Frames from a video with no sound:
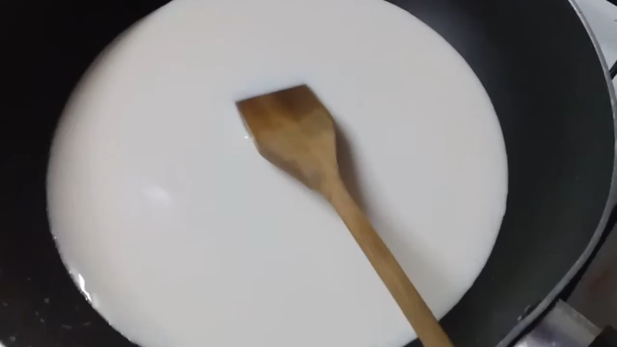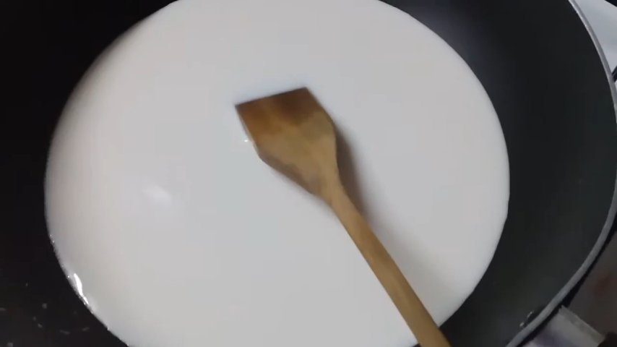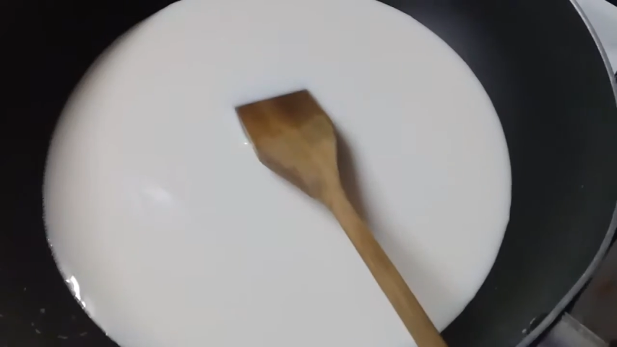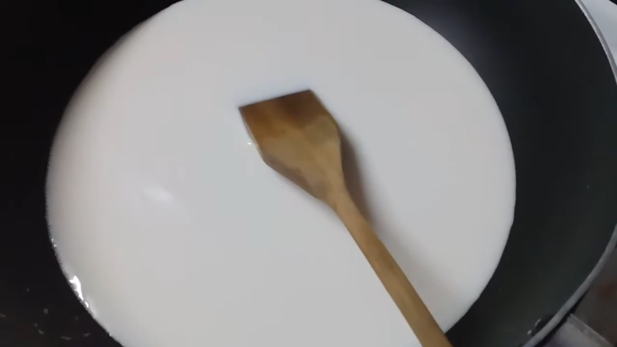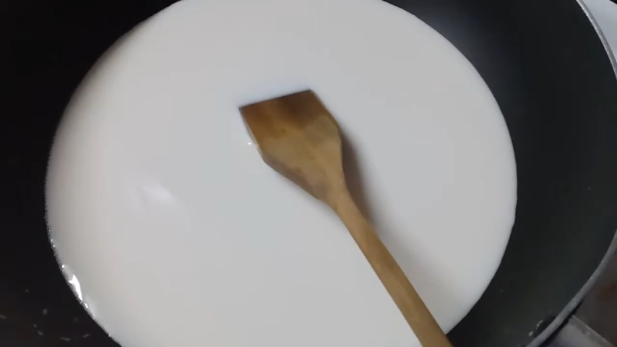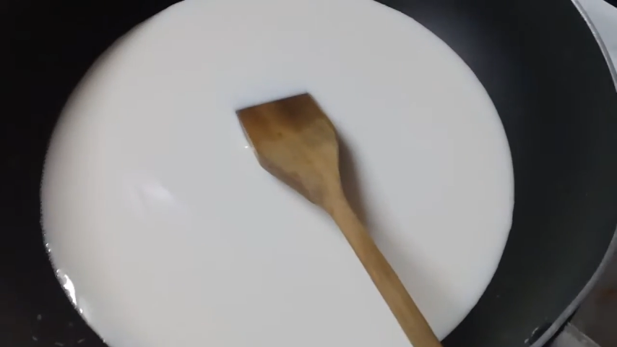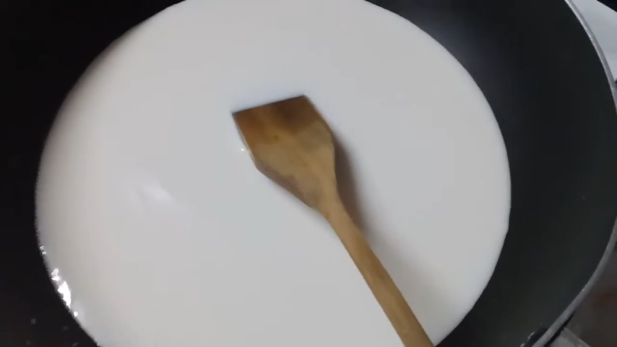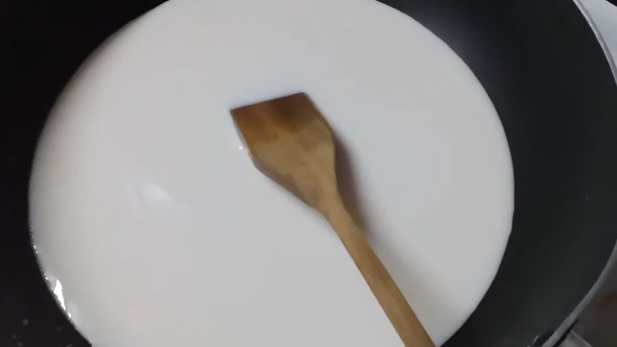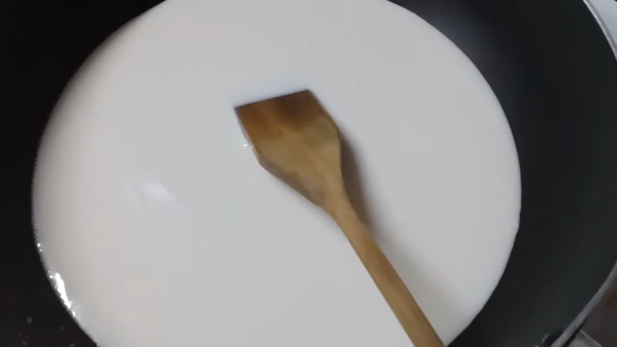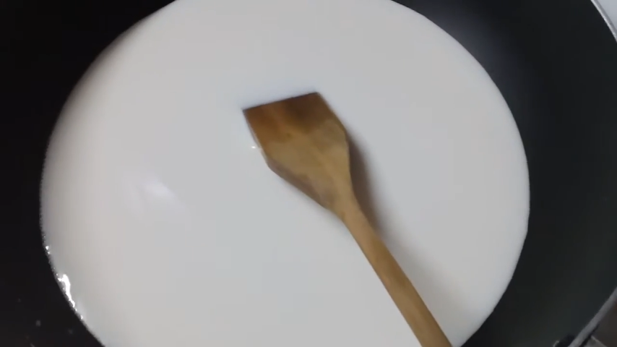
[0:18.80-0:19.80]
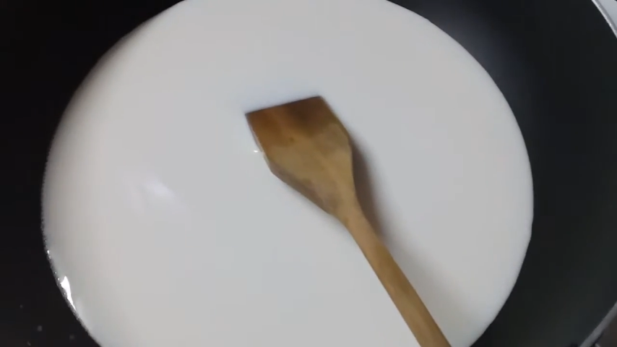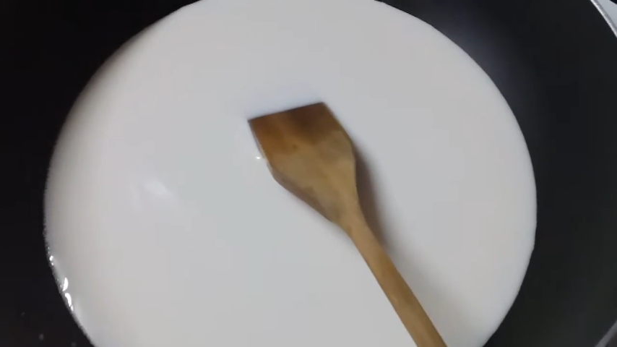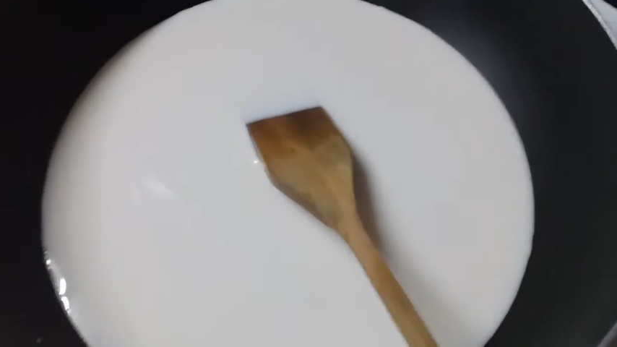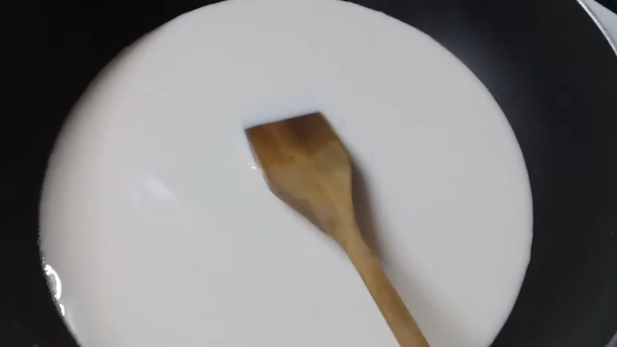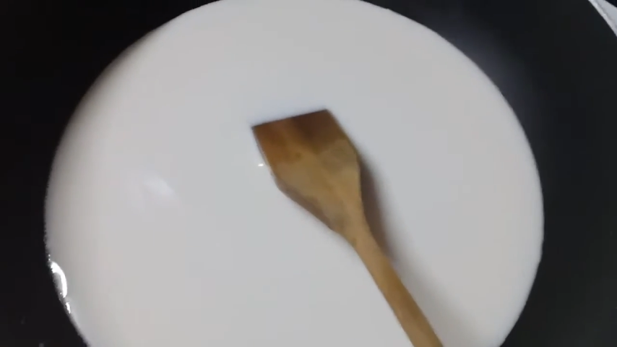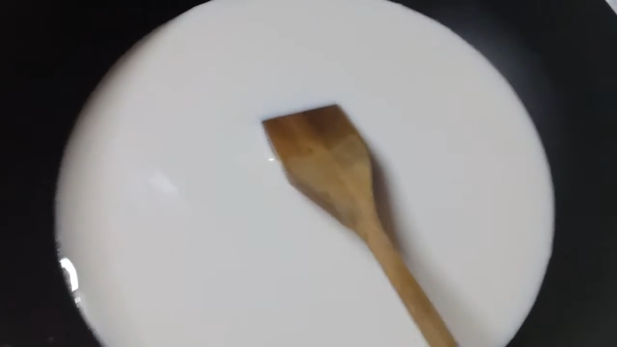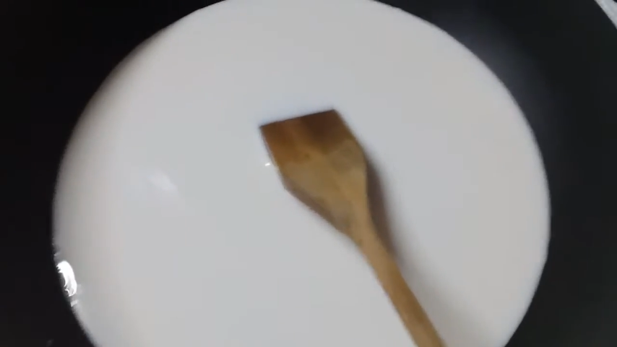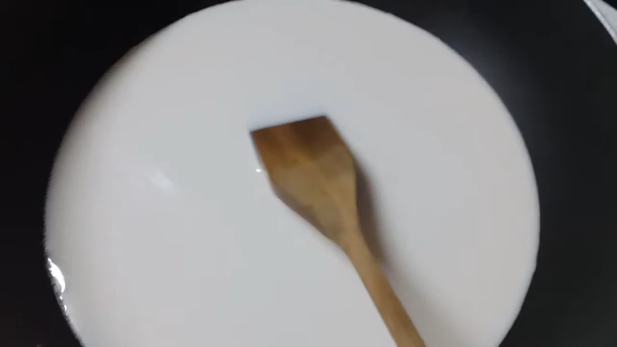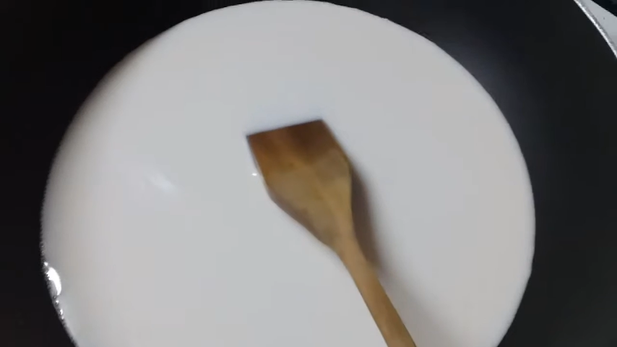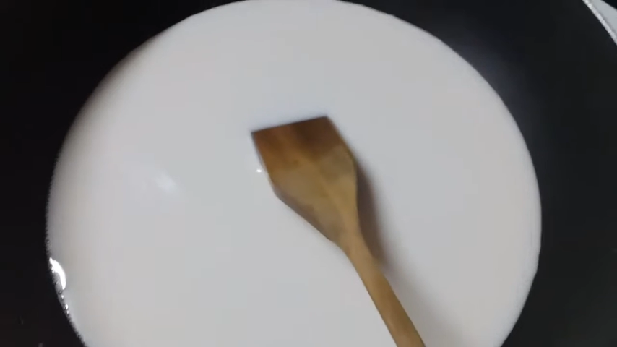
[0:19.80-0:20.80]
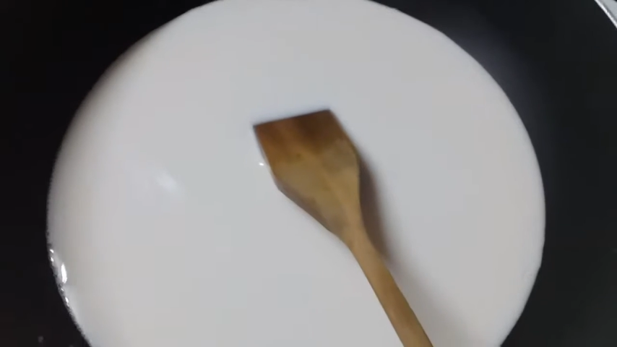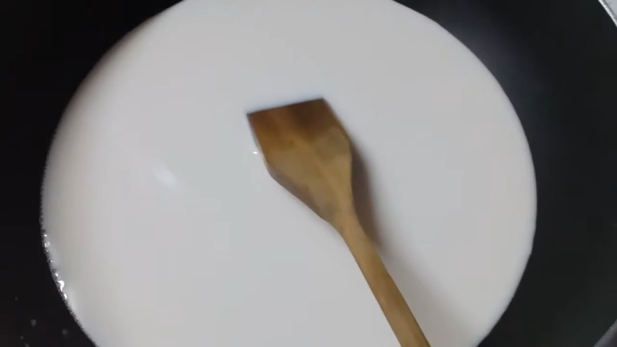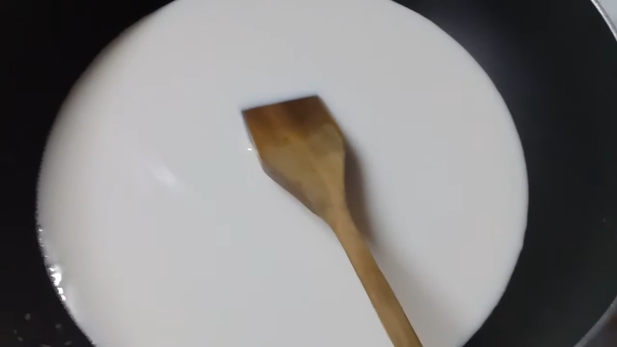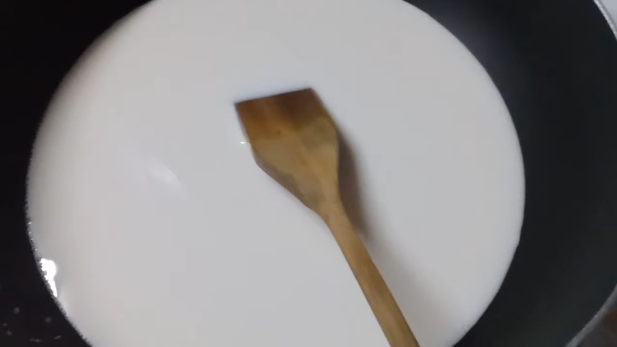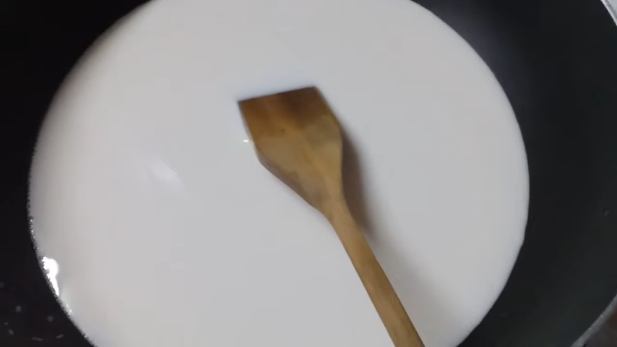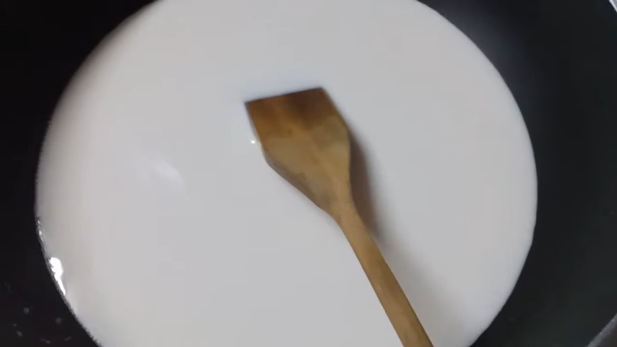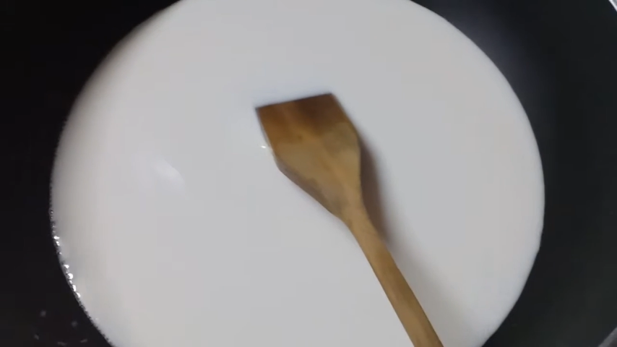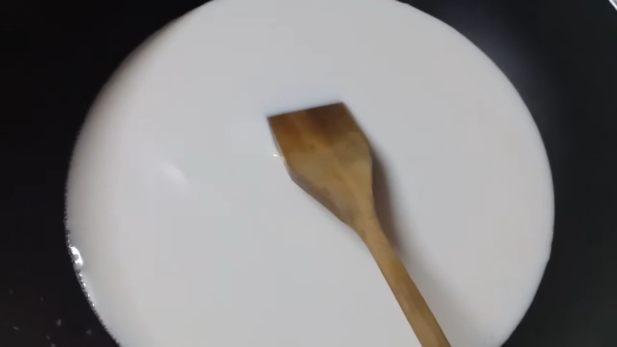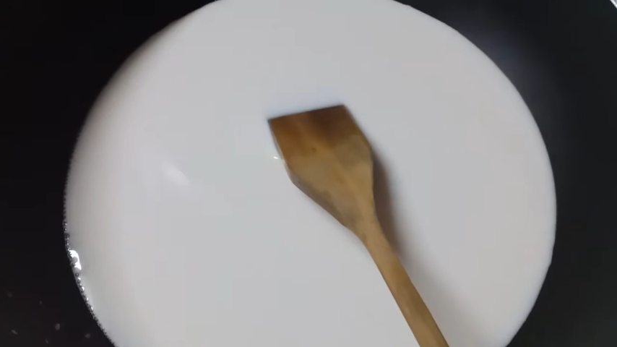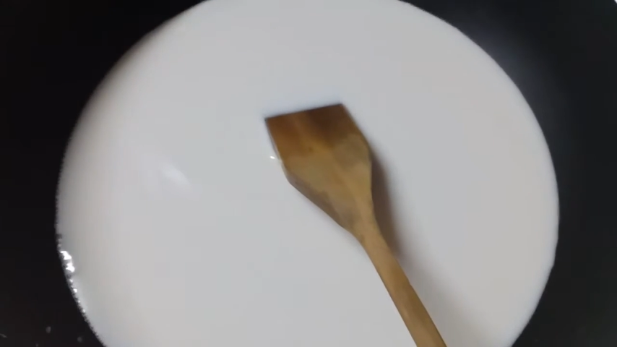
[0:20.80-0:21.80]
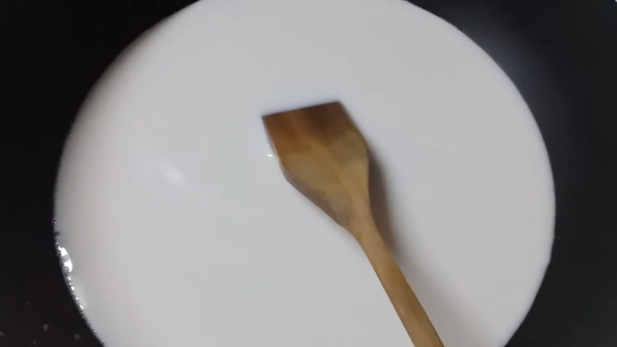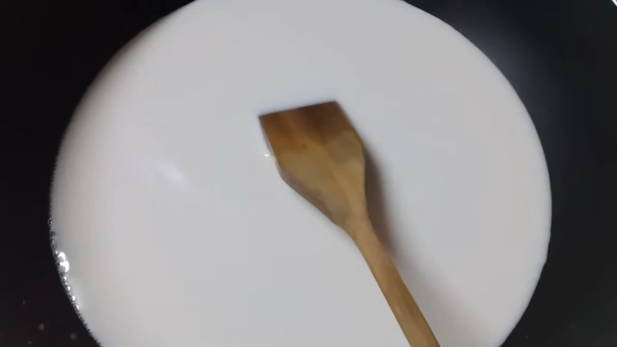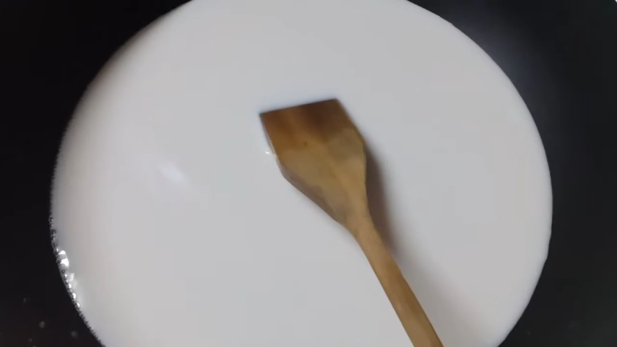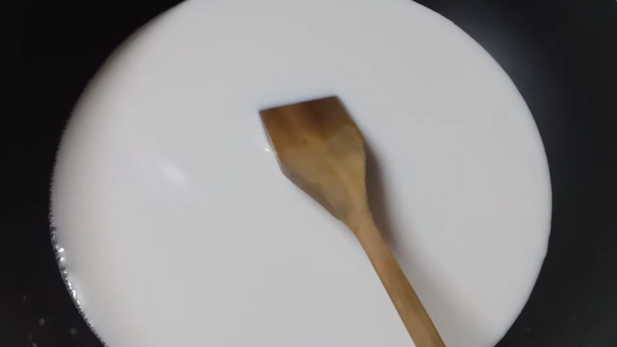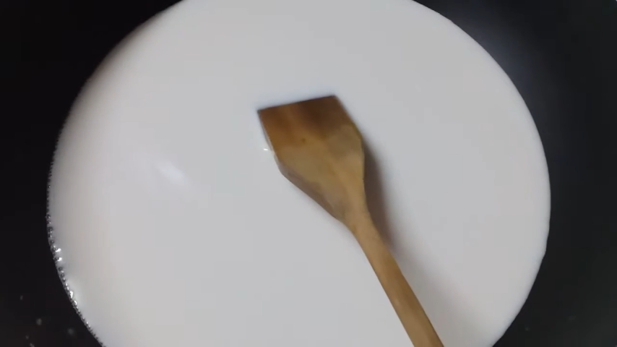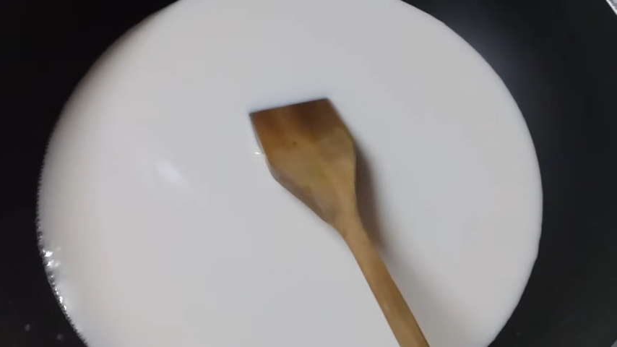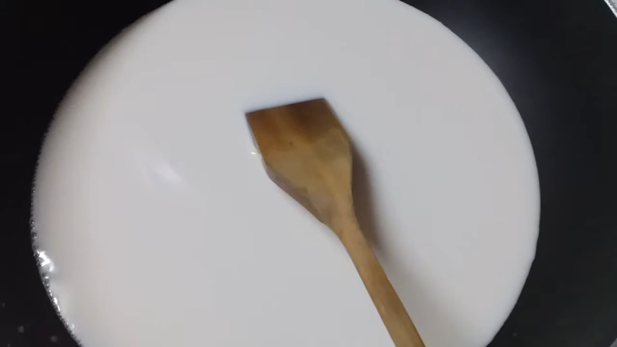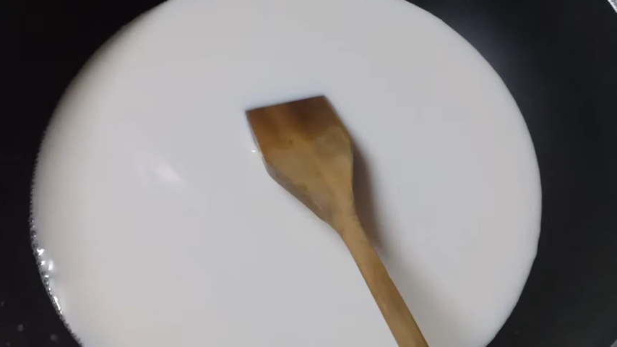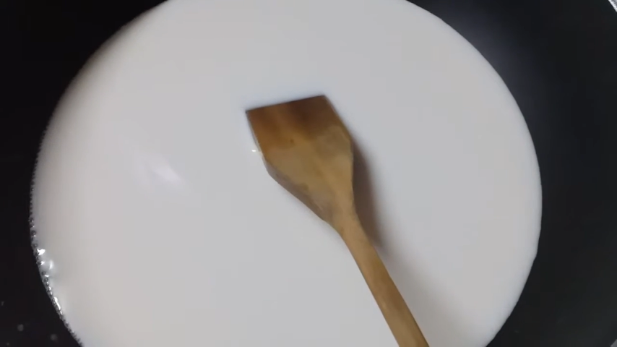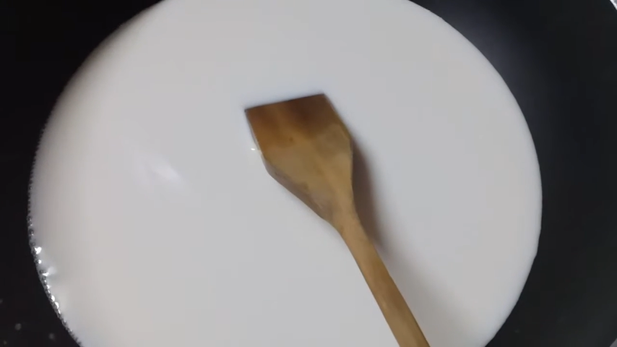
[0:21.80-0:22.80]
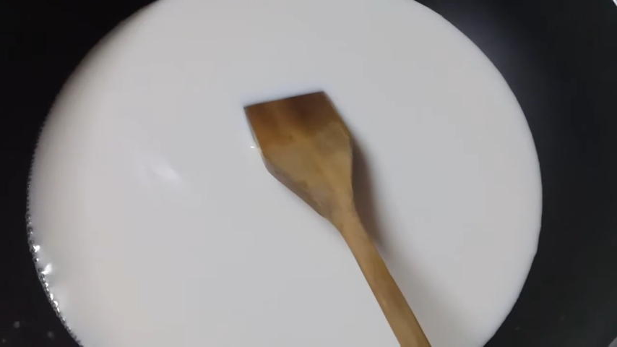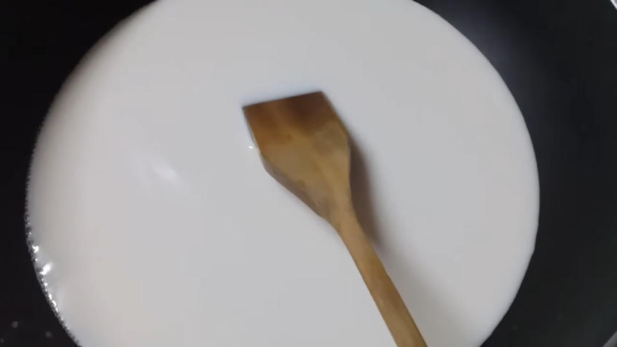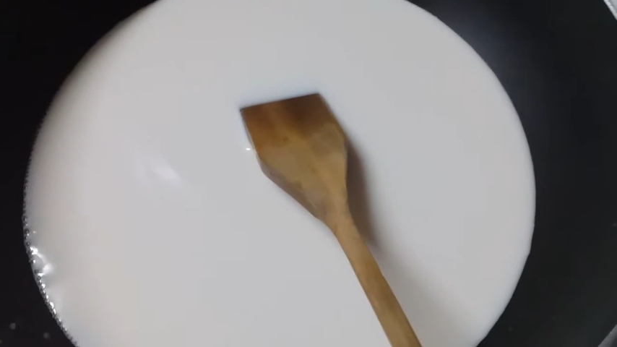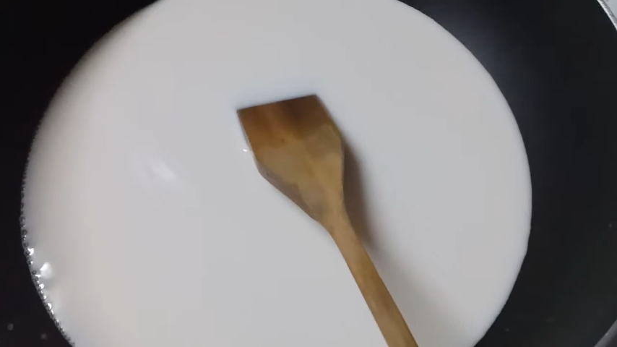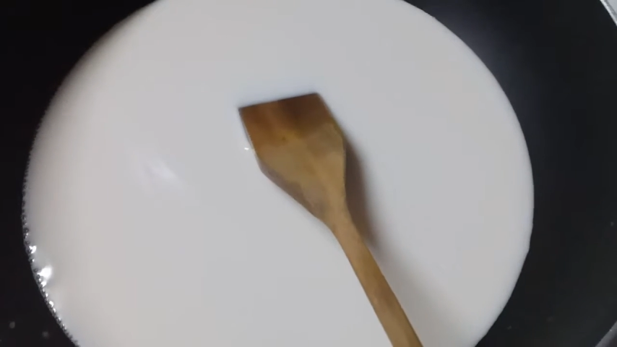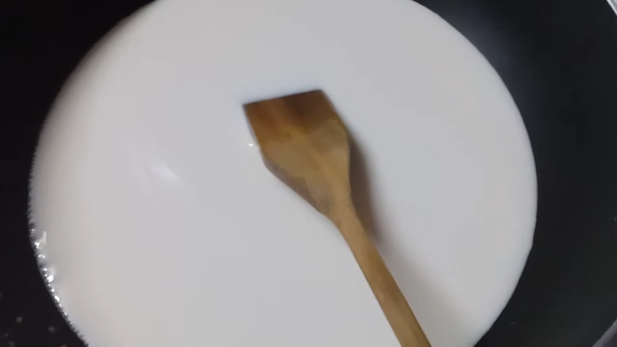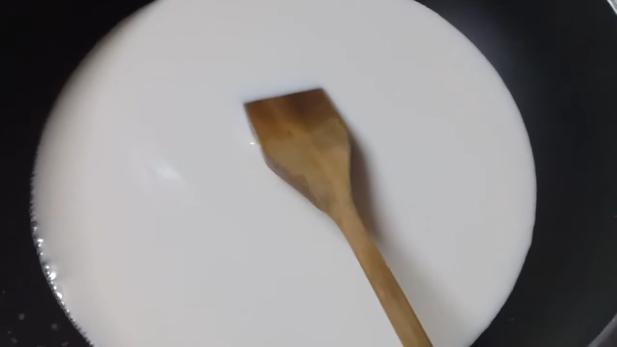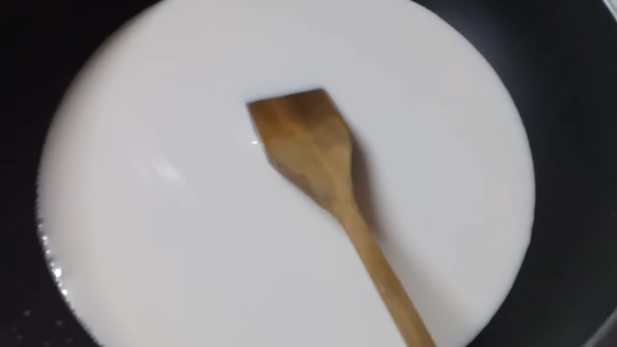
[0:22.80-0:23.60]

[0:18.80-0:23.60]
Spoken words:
(no speaker visible)